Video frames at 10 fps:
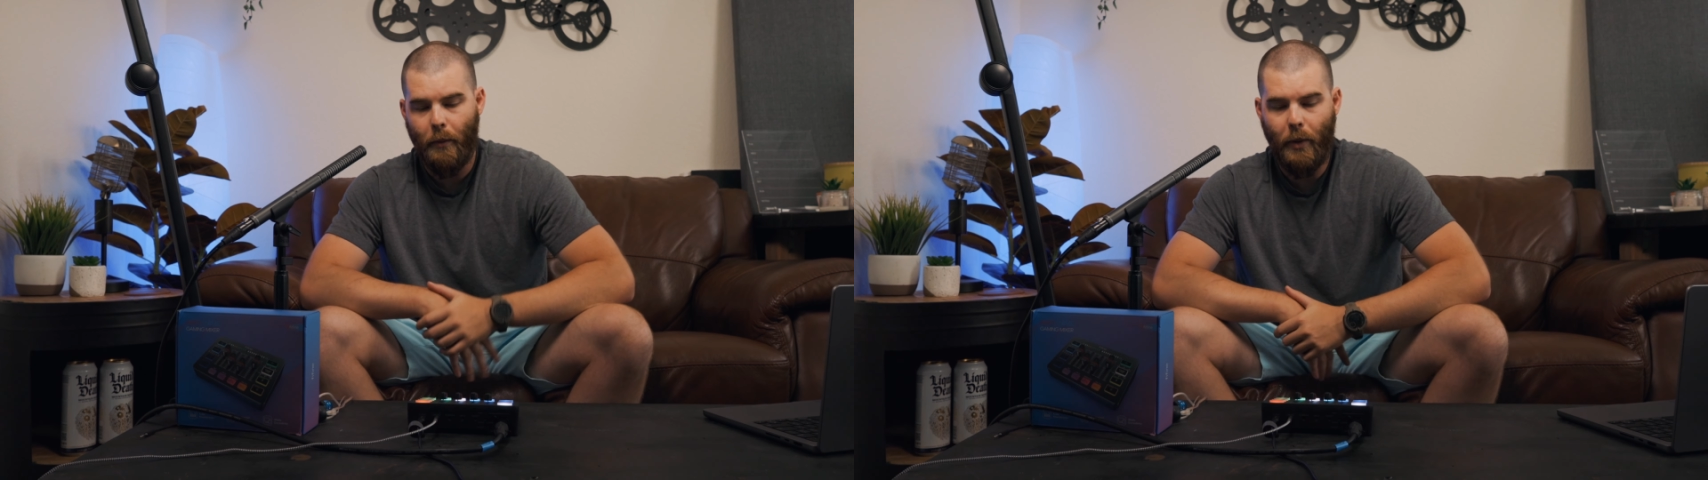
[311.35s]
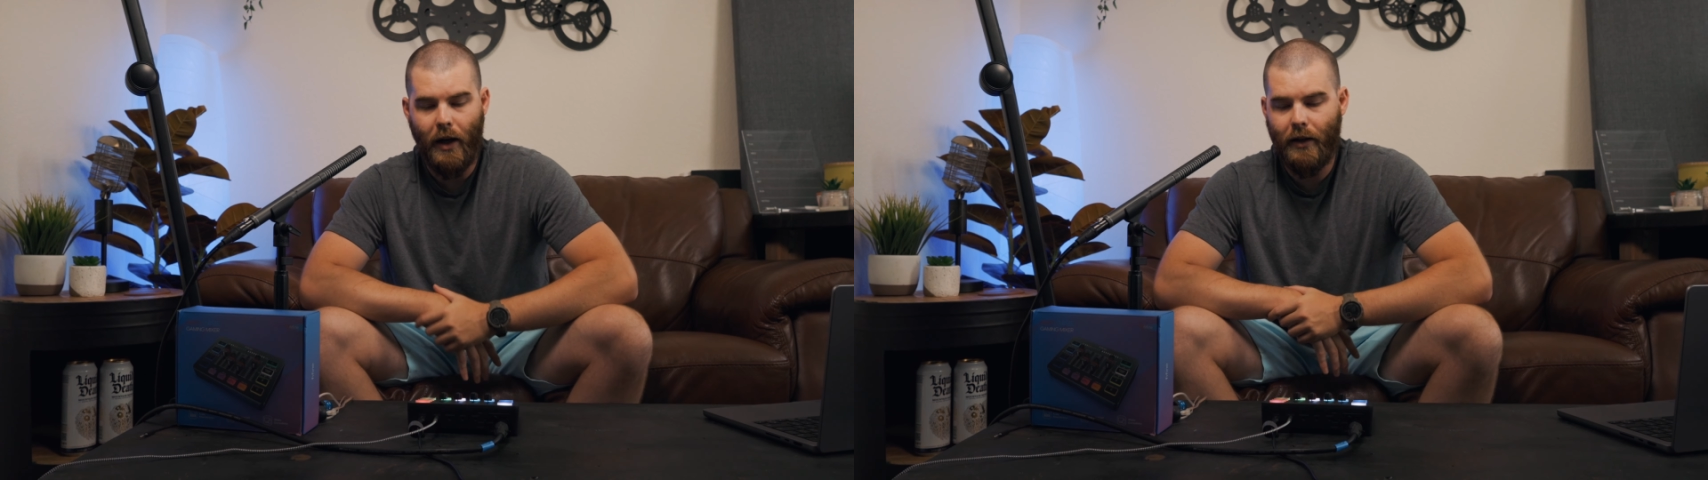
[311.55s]

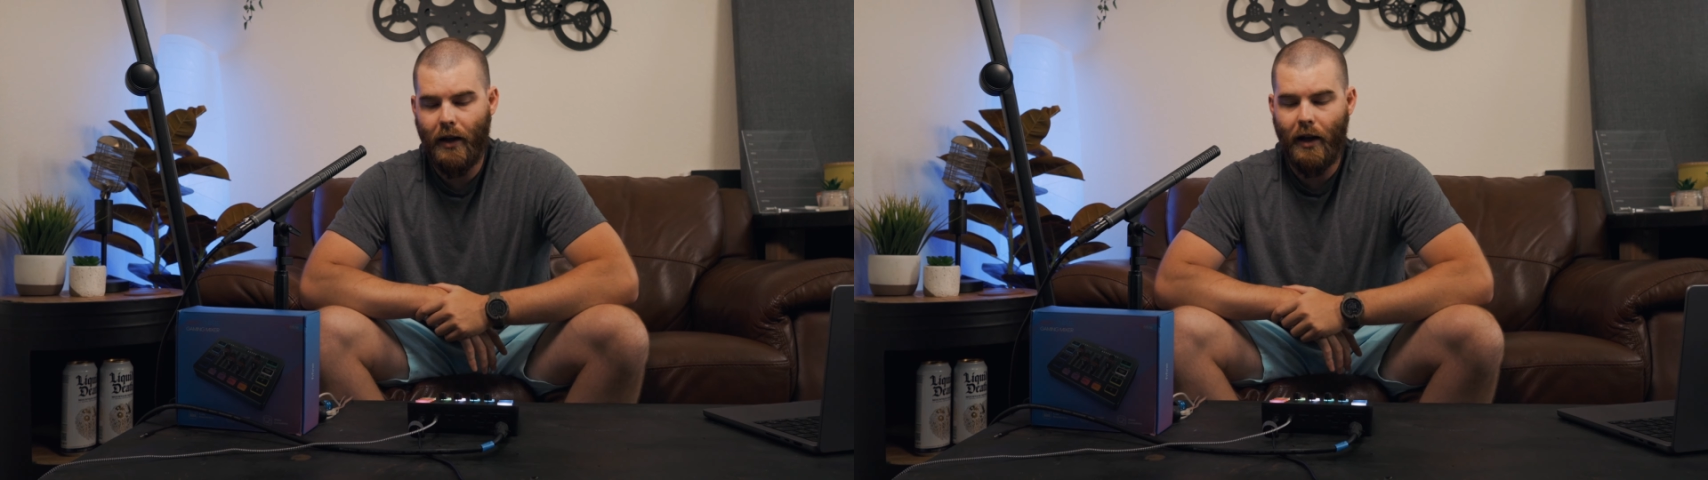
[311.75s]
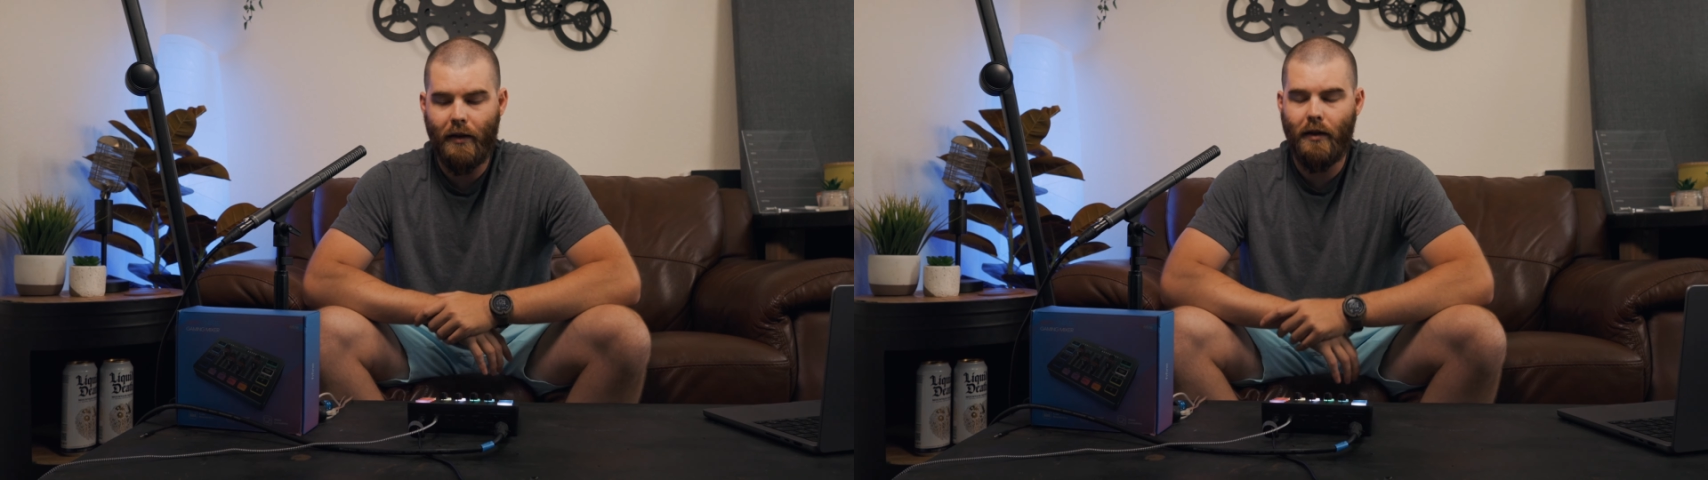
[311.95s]

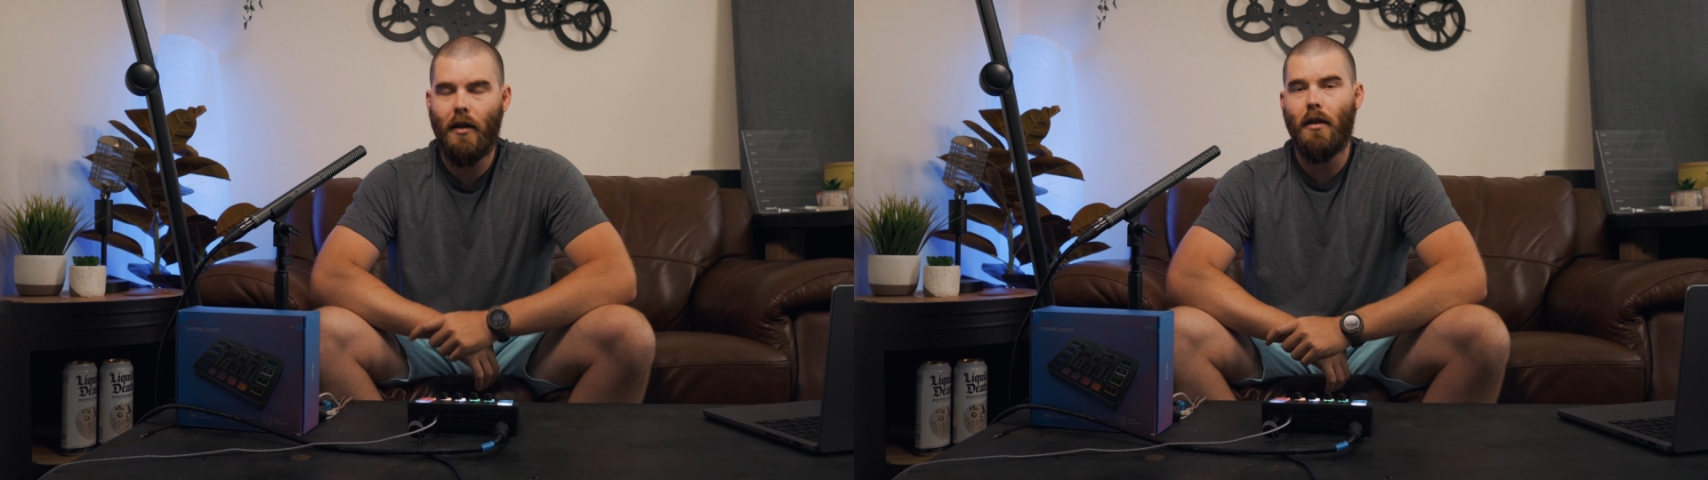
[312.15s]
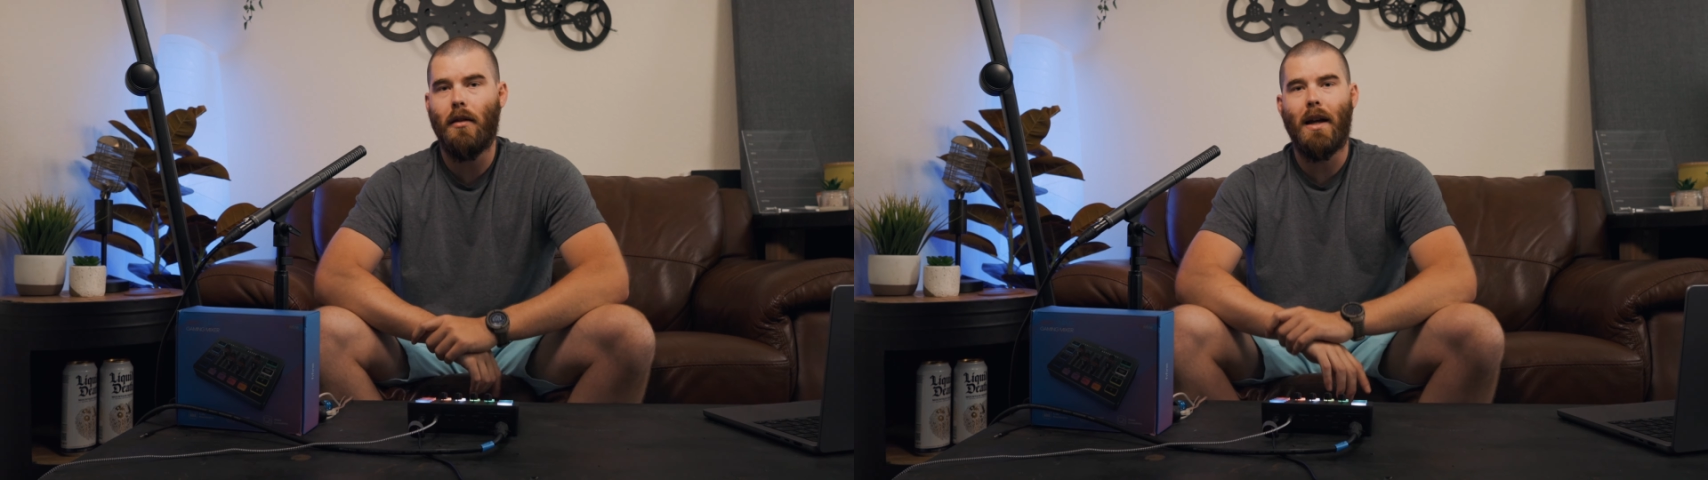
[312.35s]

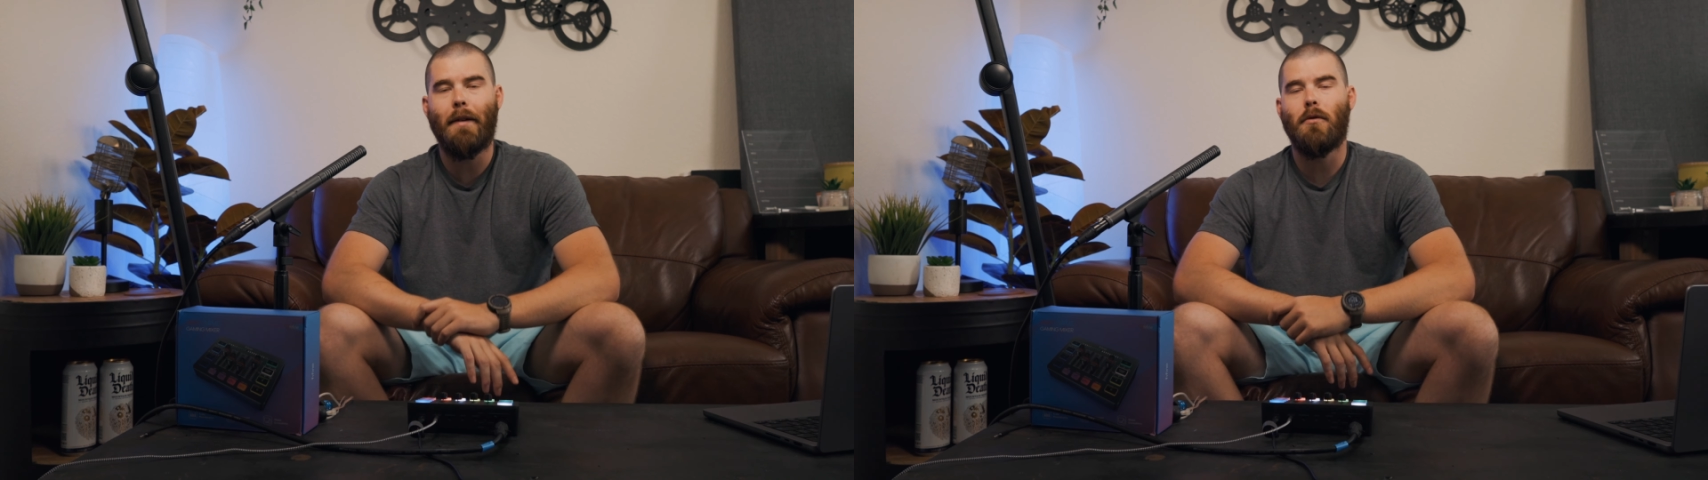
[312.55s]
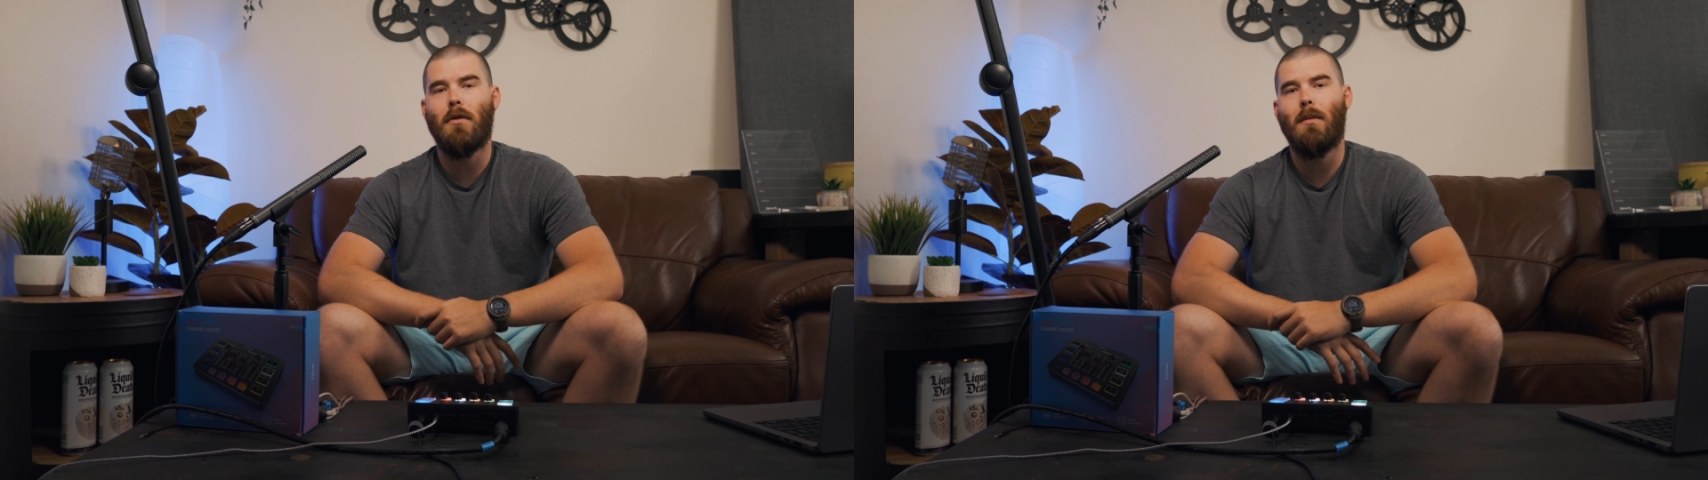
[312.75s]
podcasting,
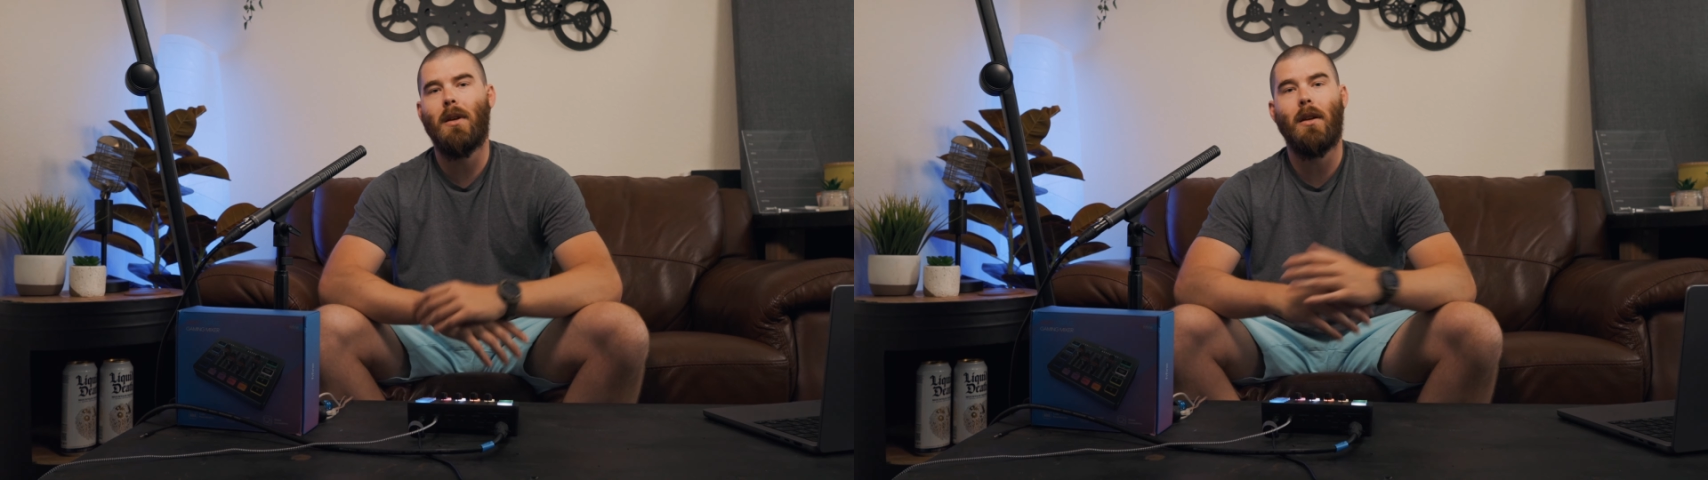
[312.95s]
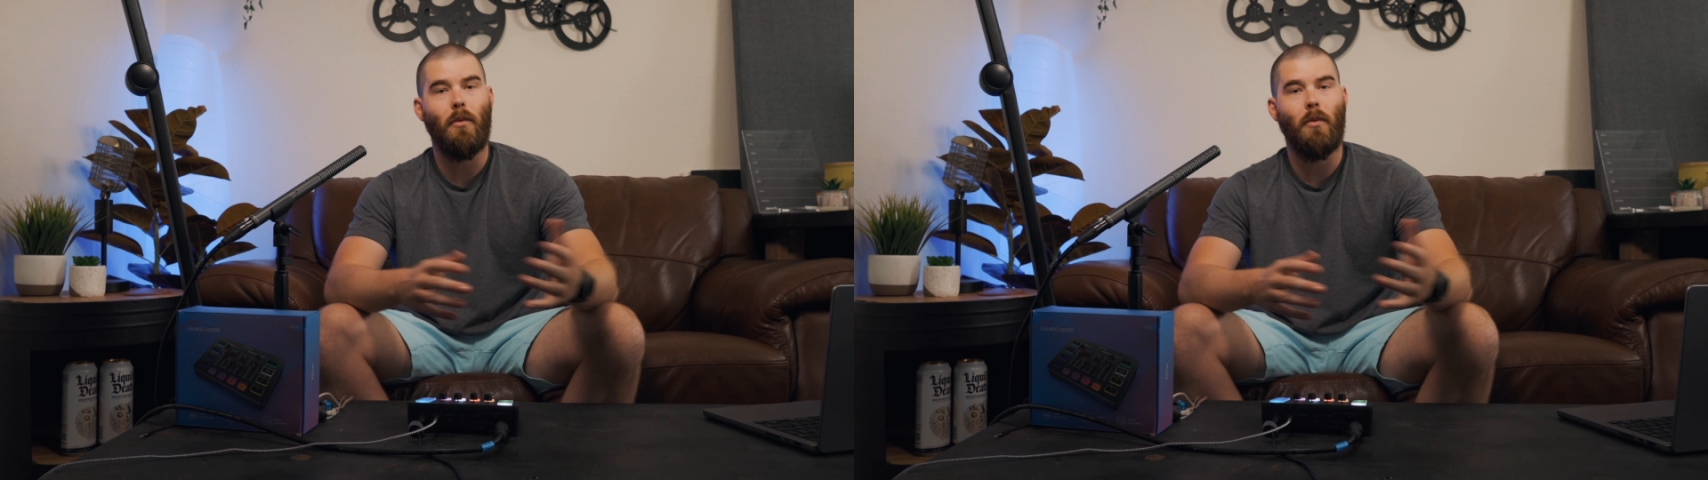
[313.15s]
live streaming,